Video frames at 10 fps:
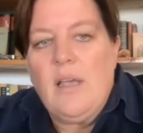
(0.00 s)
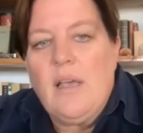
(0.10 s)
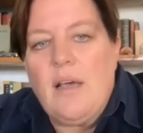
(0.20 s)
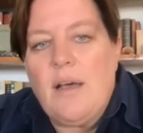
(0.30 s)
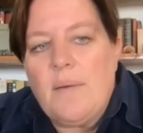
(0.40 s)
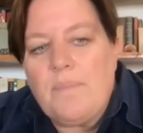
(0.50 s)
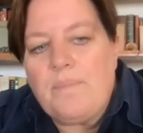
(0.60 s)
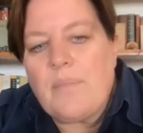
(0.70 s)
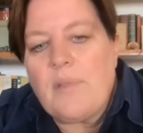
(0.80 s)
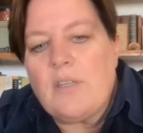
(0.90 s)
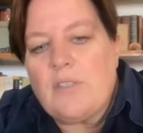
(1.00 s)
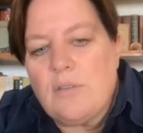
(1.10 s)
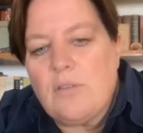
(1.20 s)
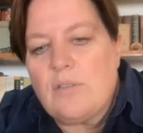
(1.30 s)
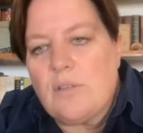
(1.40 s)

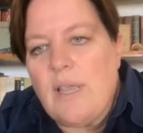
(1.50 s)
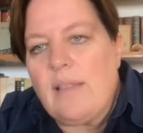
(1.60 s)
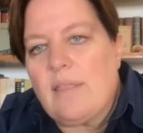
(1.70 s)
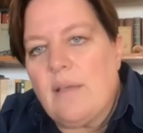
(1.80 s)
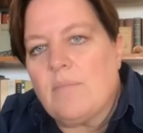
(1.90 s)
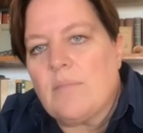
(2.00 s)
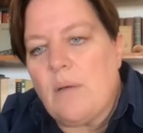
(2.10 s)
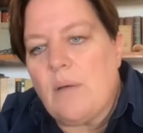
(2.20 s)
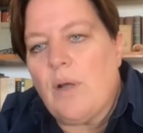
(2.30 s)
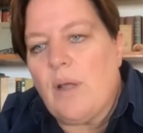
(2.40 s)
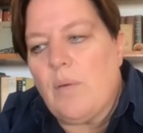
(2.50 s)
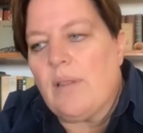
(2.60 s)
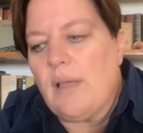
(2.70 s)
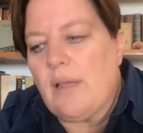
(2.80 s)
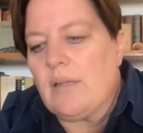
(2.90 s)
to get them somewhere where
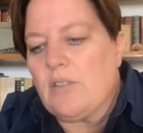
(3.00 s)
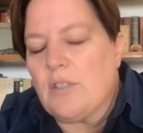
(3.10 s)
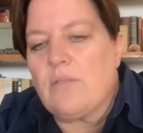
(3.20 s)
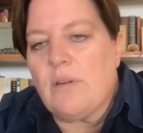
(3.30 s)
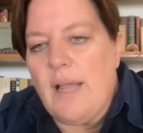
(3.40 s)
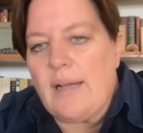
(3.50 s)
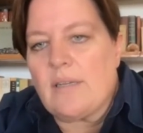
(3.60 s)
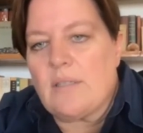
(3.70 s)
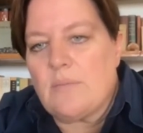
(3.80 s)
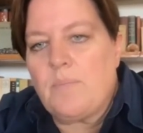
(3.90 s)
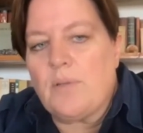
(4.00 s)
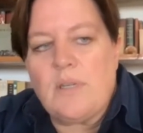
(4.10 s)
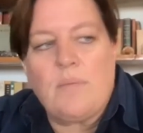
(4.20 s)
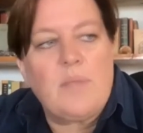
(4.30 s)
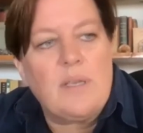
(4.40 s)
they can just relax, put
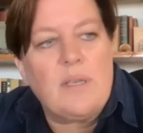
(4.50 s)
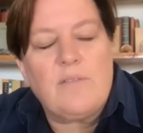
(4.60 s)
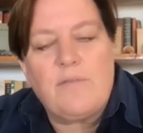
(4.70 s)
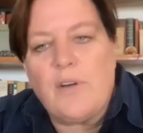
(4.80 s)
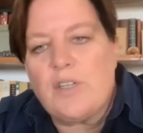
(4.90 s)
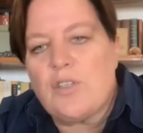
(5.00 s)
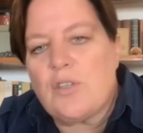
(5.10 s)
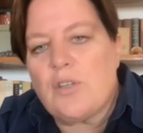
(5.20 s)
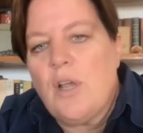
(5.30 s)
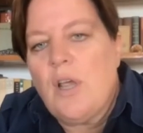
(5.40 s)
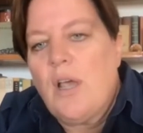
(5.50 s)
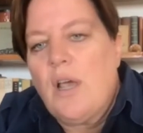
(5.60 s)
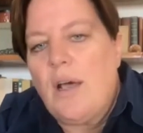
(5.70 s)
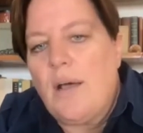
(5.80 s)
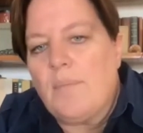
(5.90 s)
something in the fridge,
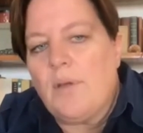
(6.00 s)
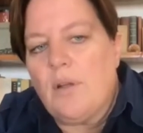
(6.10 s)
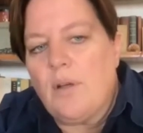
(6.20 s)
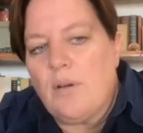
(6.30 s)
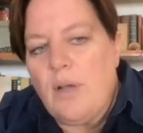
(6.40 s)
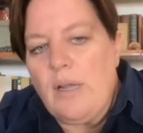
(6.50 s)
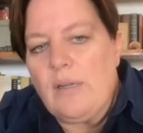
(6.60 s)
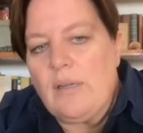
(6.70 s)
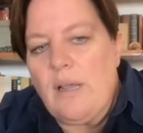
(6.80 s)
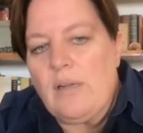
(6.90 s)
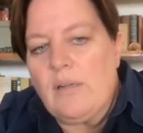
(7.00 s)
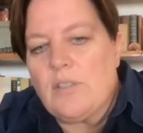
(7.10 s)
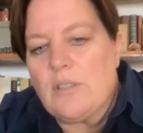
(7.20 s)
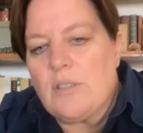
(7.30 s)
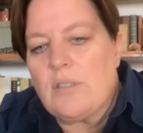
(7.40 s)
and
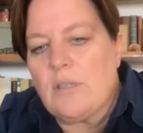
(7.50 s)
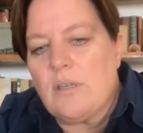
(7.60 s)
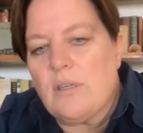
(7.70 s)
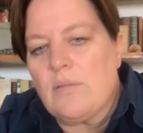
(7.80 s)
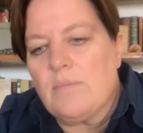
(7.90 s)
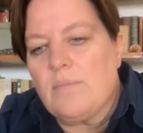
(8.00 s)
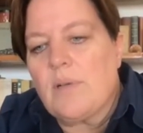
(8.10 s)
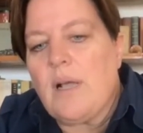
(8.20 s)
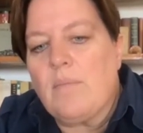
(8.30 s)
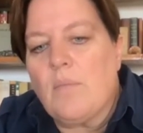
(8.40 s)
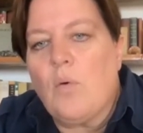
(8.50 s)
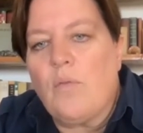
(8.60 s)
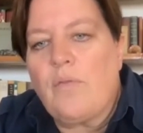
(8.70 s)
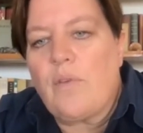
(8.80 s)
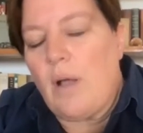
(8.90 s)
just
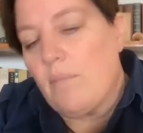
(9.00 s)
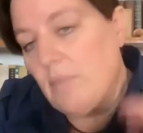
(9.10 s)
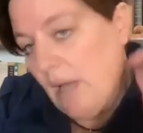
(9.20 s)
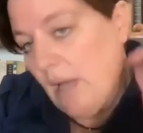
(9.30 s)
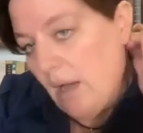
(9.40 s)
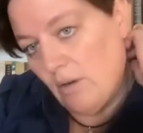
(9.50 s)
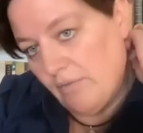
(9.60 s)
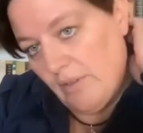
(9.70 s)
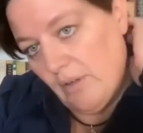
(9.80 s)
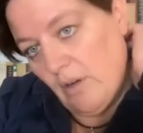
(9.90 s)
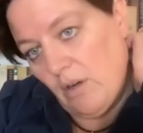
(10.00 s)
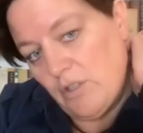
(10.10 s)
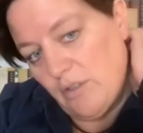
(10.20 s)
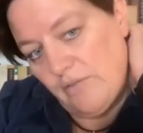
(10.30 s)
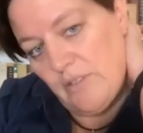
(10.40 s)
come down off the
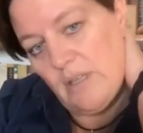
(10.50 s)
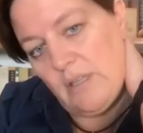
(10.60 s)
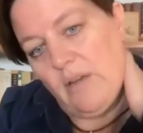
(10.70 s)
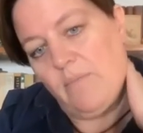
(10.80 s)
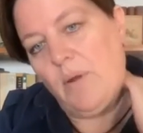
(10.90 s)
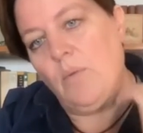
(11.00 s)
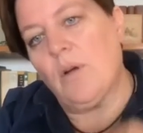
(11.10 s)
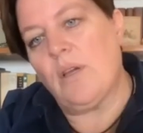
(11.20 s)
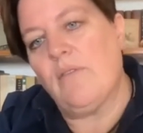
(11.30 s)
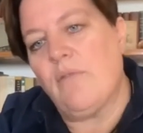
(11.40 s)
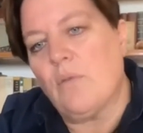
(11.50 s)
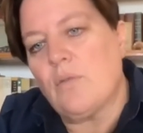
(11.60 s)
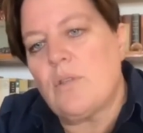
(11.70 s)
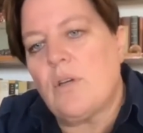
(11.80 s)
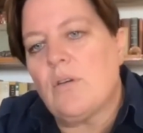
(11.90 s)
long shifts that they've been working
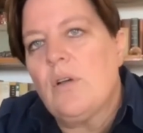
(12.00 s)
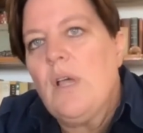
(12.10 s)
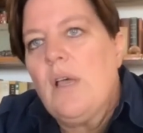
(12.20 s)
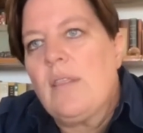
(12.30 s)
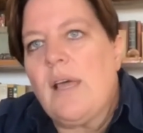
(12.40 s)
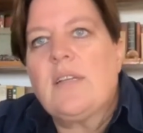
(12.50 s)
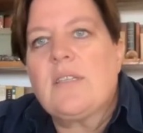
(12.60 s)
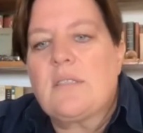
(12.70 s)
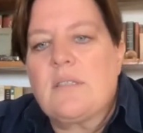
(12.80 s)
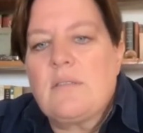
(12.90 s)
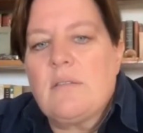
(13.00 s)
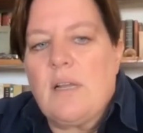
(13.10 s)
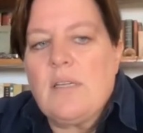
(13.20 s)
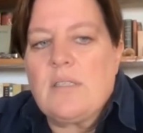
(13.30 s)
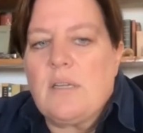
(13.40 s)
for. So that is
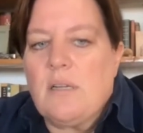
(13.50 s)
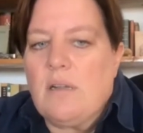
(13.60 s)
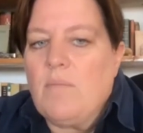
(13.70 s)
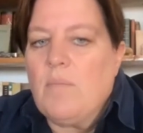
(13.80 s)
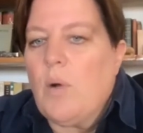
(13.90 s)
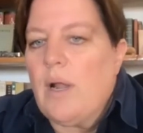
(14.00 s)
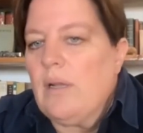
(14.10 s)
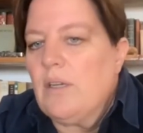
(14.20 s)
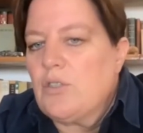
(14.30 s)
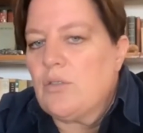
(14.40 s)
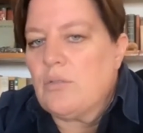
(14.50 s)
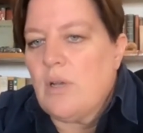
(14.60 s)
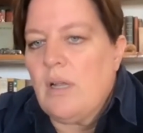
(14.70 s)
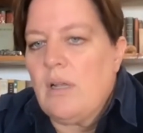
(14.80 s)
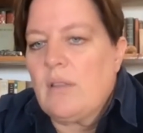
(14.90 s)
the number one issue.
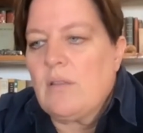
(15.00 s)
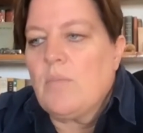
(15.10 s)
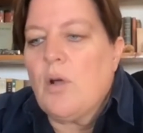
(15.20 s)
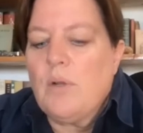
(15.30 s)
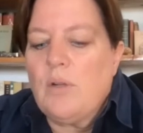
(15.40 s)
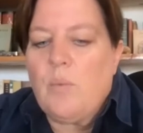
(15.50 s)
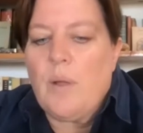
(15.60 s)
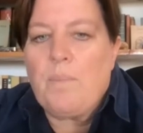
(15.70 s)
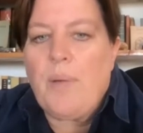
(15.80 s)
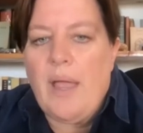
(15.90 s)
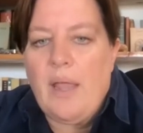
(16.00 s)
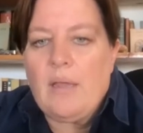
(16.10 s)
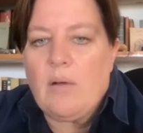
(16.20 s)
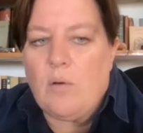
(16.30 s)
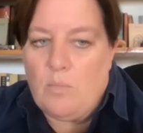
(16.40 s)
And at the moment we're
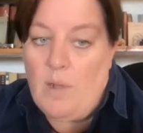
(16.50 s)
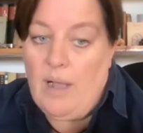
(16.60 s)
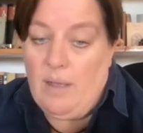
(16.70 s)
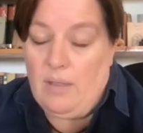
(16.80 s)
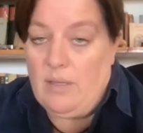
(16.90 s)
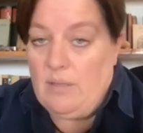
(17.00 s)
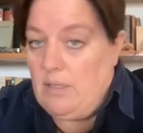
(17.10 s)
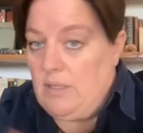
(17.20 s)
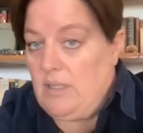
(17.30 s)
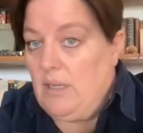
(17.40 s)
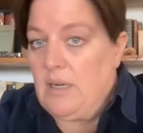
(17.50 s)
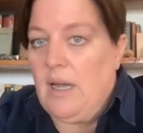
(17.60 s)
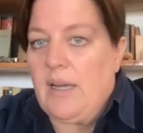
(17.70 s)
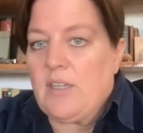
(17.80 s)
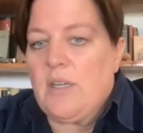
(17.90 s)
paying, the Circa
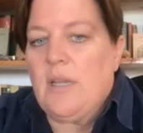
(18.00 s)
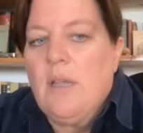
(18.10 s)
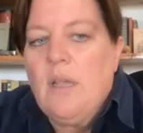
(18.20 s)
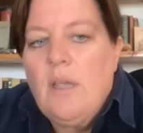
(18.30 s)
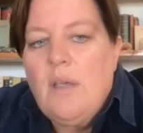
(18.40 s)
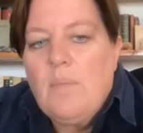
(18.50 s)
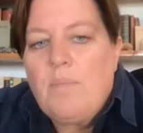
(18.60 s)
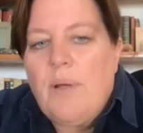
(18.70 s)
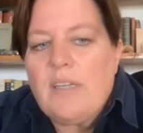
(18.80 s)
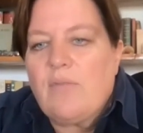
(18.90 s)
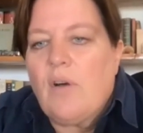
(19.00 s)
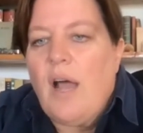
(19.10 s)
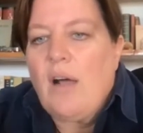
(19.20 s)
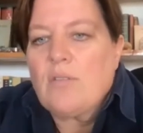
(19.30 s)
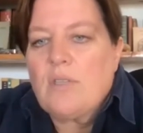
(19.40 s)
actually pays for
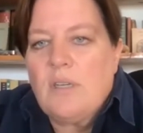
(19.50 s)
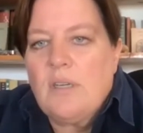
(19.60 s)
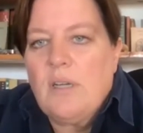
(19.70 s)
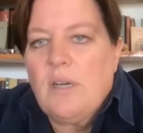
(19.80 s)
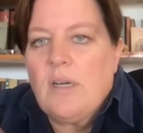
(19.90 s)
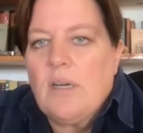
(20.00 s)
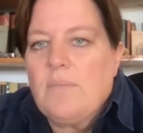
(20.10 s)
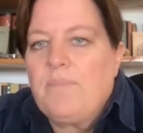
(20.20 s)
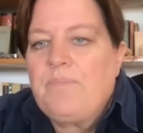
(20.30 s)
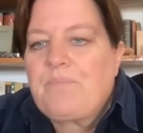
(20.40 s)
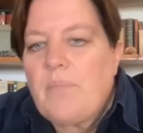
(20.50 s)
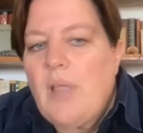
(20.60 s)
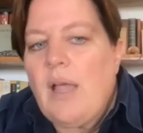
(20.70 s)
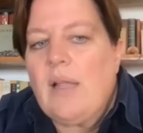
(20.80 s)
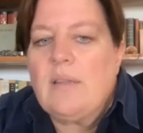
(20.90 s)
housing
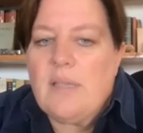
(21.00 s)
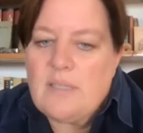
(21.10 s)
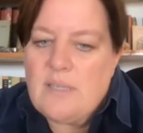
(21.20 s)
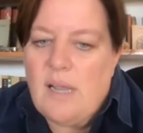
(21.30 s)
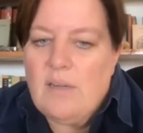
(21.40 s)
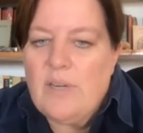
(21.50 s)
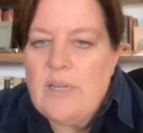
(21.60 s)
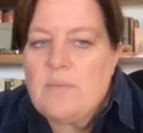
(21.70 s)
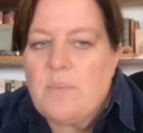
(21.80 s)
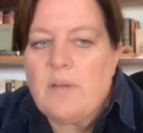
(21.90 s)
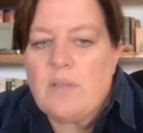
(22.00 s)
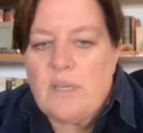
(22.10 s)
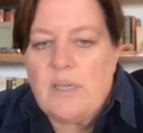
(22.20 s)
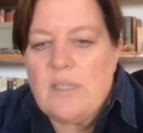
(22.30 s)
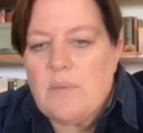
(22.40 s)
and their salaries, because
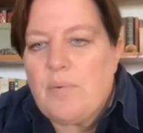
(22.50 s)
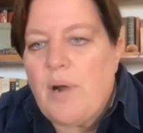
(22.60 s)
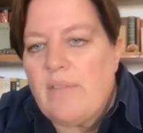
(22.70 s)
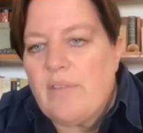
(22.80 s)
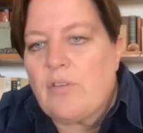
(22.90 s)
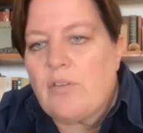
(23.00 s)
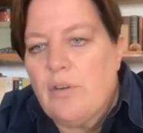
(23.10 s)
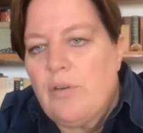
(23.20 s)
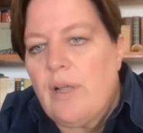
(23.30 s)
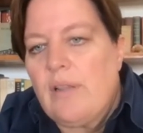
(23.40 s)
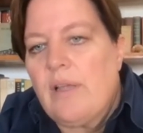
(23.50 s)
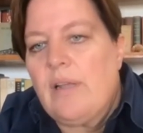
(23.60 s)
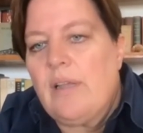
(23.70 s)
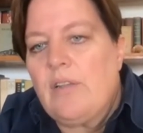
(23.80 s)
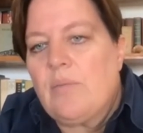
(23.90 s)
it is a private crew and they
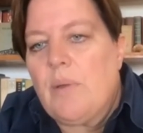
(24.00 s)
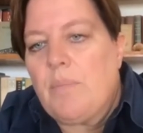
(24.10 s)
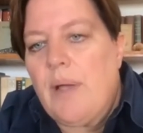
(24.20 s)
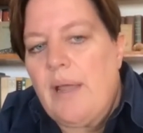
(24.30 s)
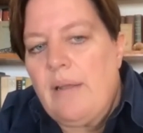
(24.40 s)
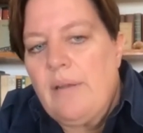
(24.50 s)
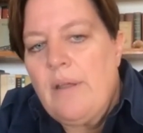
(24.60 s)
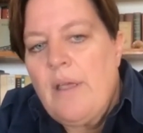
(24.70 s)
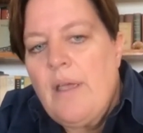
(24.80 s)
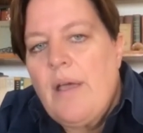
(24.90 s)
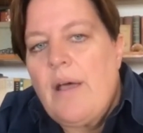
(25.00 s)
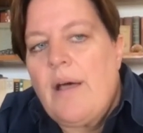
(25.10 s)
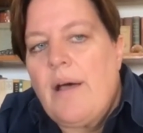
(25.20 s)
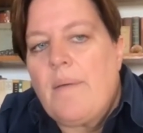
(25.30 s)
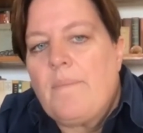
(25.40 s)
need to be paid.
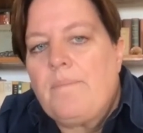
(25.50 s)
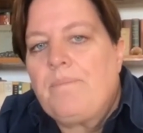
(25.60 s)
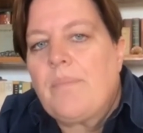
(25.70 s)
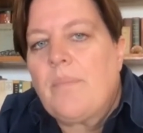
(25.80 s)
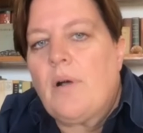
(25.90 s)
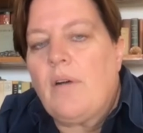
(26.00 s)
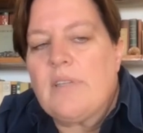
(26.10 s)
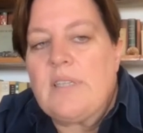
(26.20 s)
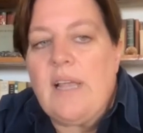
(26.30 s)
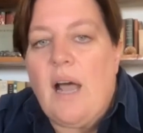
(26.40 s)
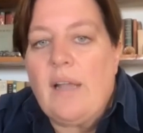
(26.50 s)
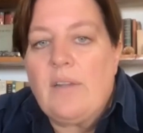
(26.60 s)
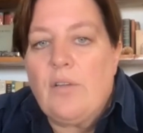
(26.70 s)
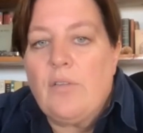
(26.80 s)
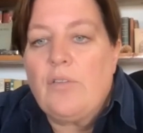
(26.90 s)
Obviously I
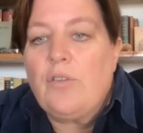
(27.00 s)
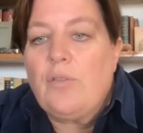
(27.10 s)
don't,